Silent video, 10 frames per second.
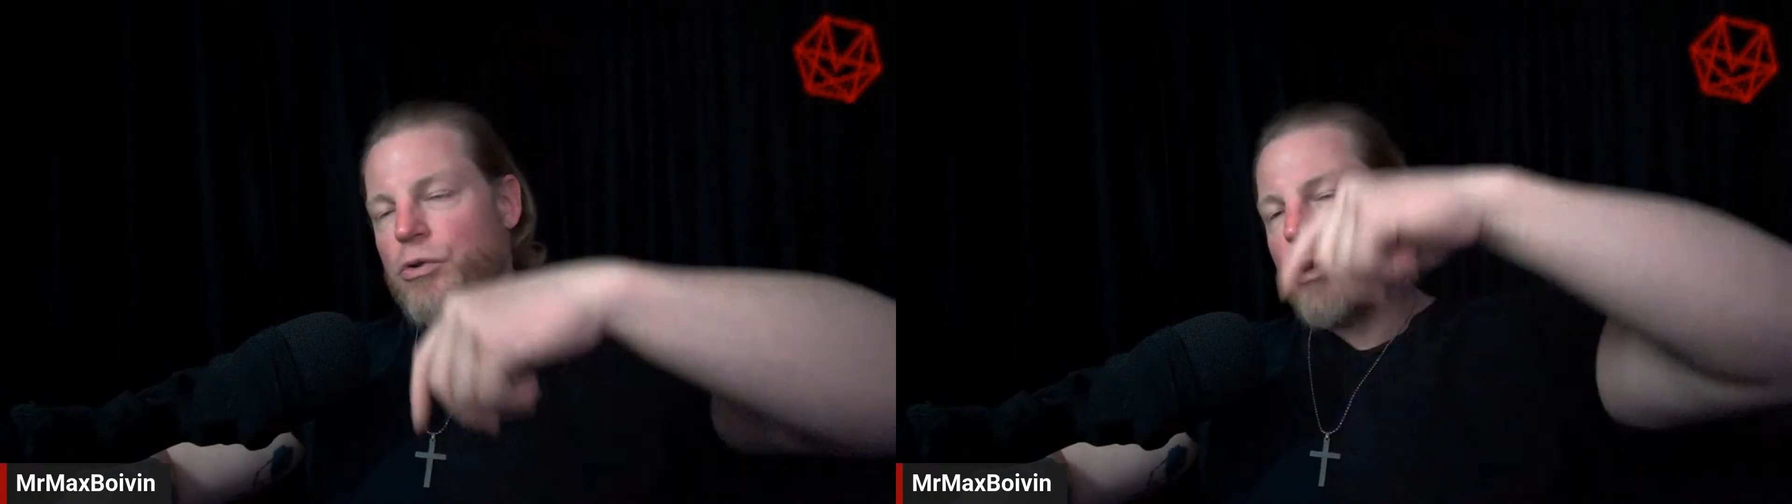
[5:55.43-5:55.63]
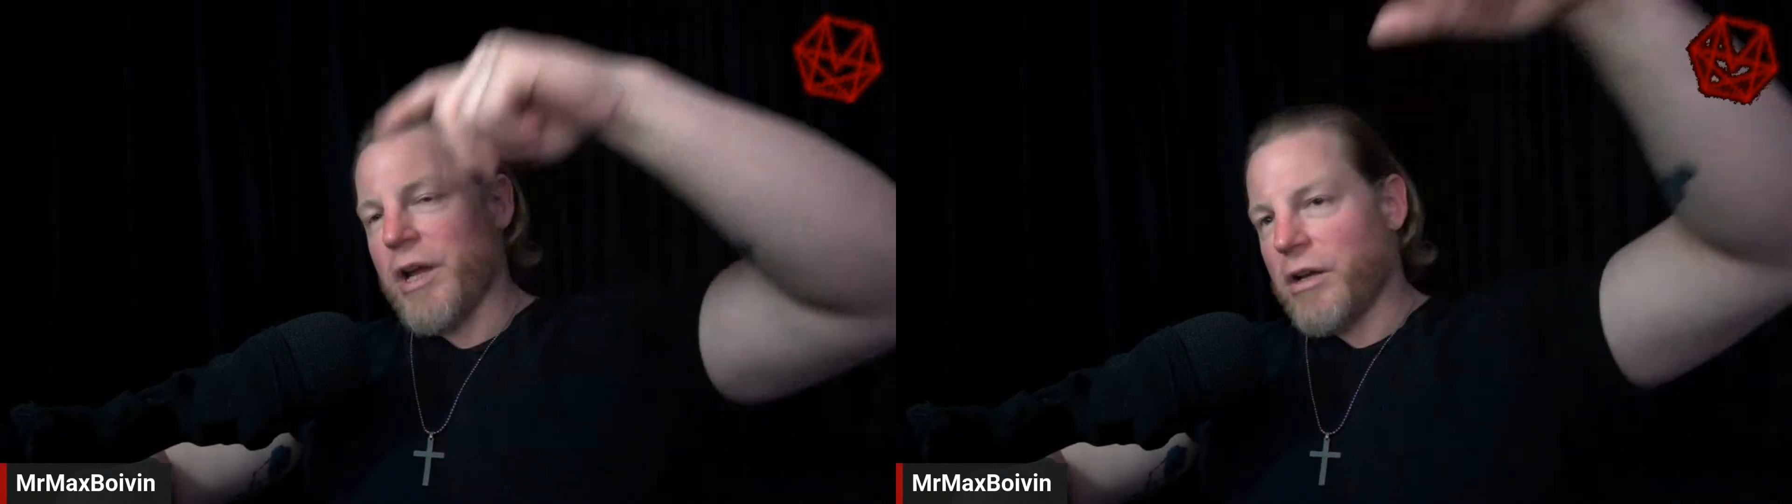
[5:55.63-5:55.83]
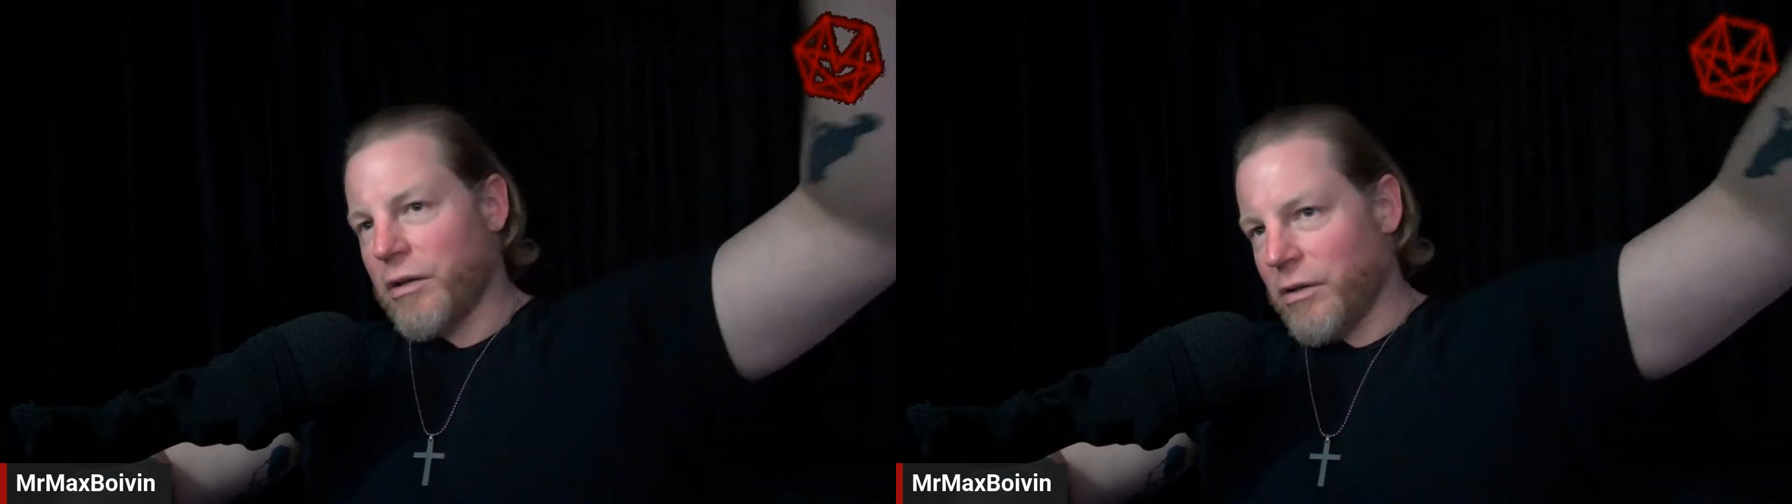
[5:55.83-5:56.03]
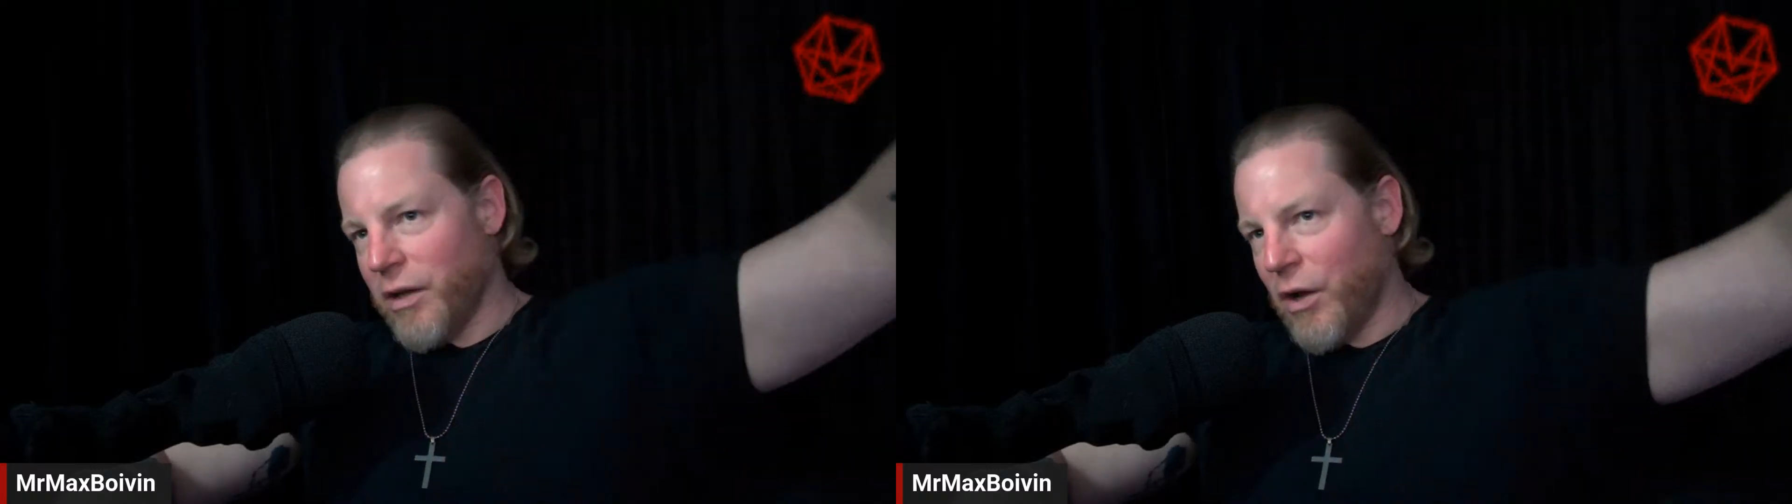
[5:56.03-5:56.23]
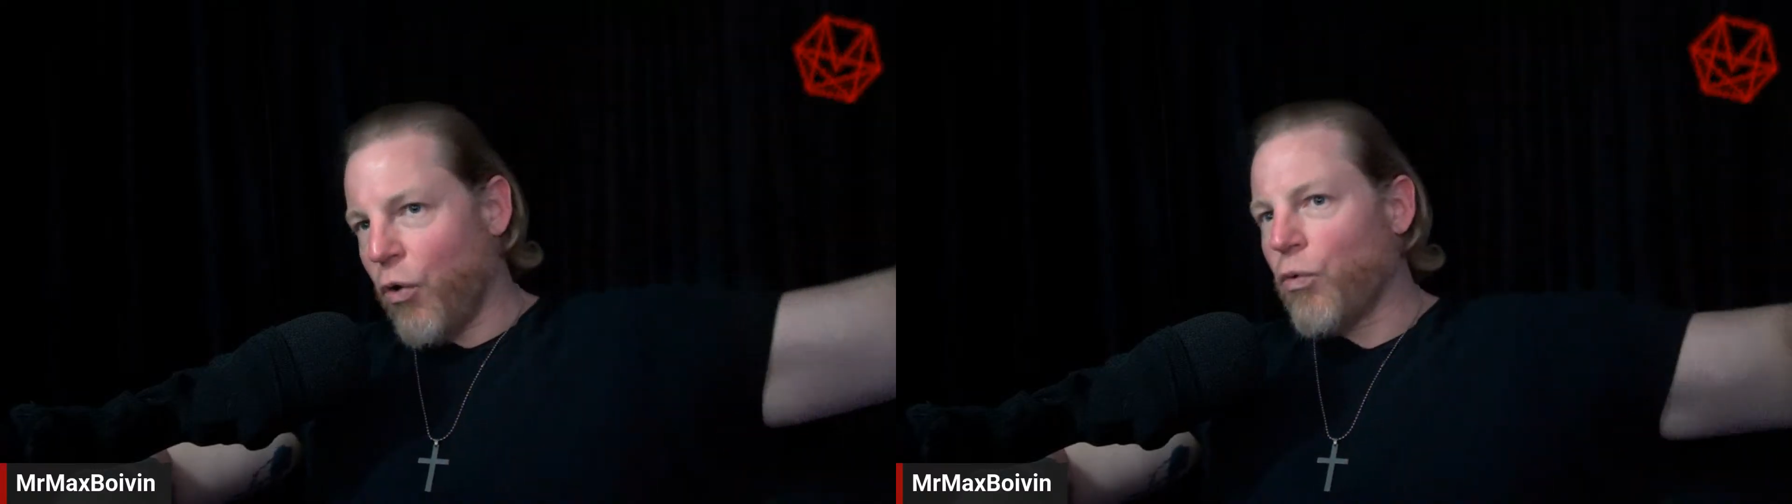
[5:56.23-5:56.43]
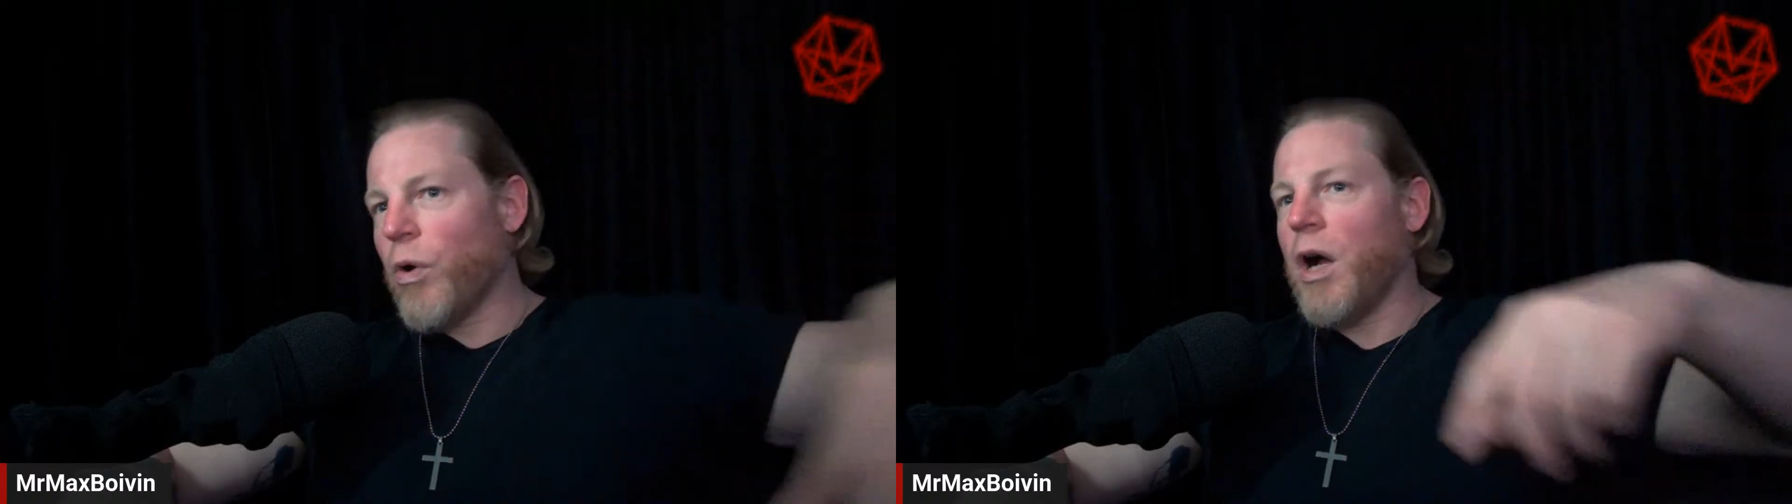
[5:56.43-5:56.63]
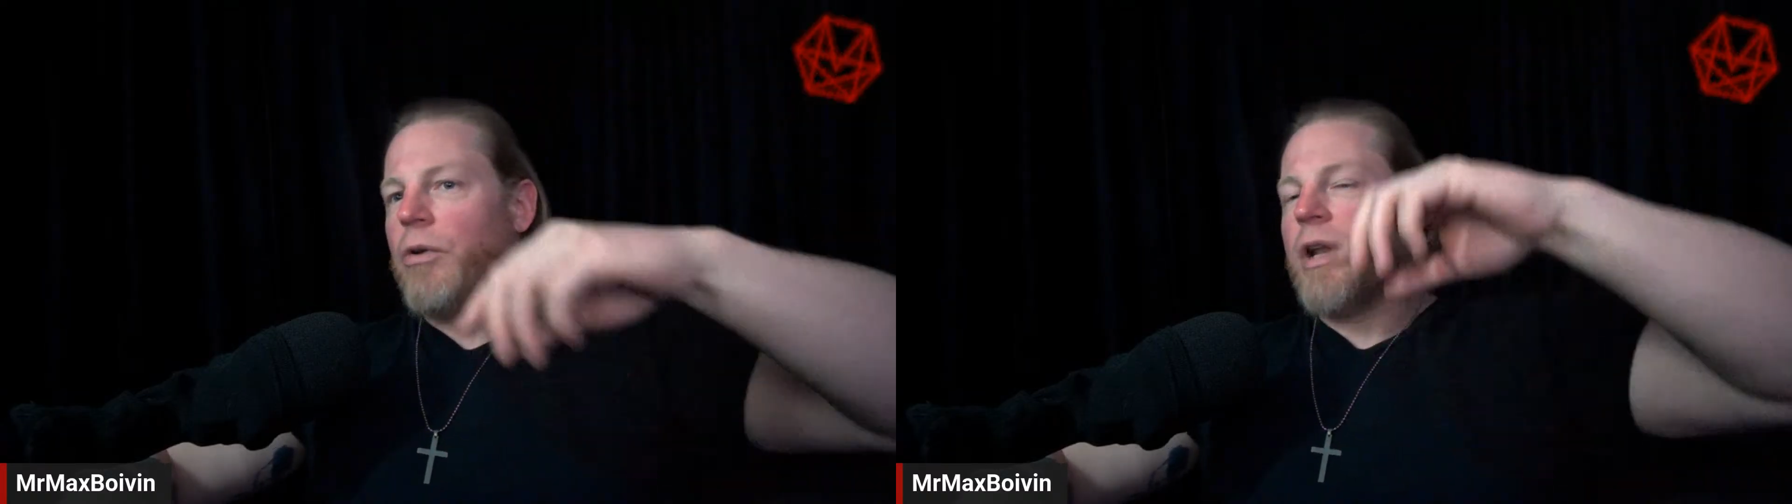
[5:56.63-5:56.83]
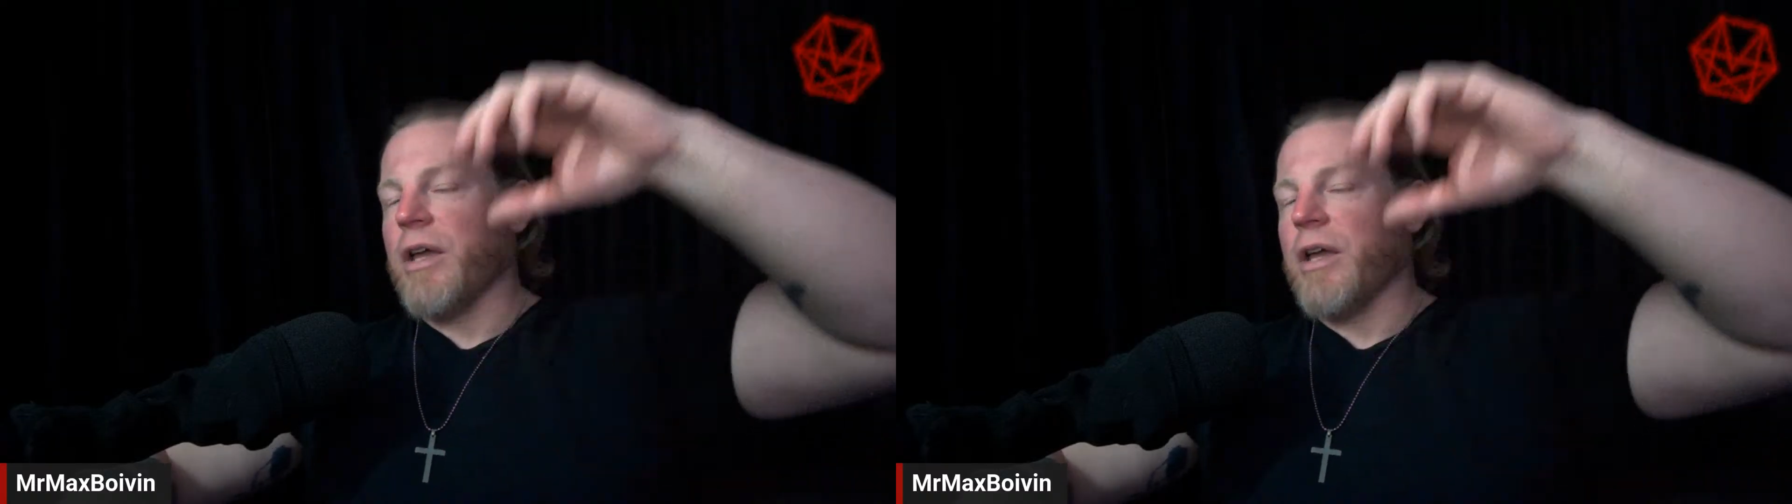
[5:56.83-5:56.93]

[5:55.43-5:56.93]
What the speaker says: like a whole round,